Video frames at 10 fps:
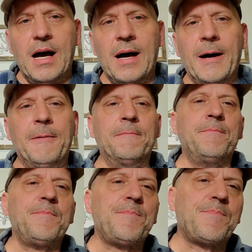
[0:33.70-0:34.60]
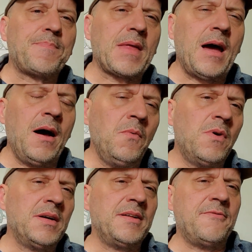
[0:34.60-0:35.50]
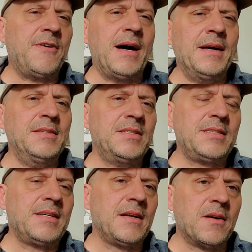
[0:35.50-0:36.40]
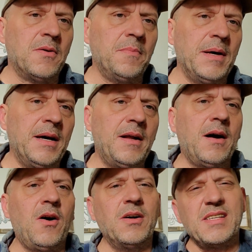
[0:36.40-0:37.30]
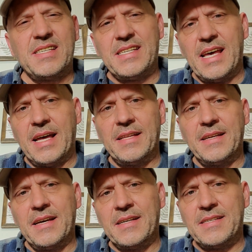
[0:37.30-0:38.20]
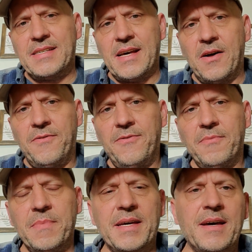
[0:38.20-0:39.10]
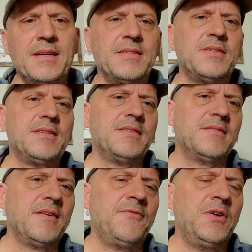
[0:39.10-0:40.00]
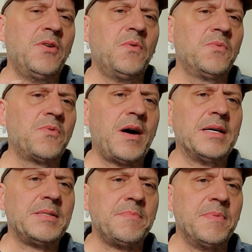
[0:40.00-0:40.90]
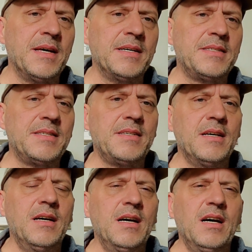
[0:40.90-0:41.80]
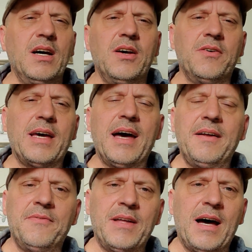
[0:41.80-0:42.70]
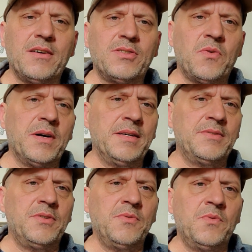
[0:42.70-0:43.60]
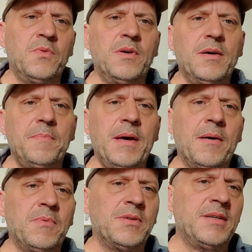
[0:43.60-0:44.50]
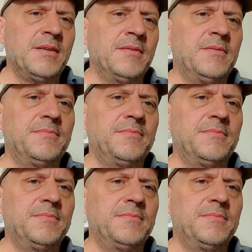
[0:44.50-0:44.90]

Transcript: I want to define just a little bit on sin itself, because if you don't grasp this, you're kind of not going to be able to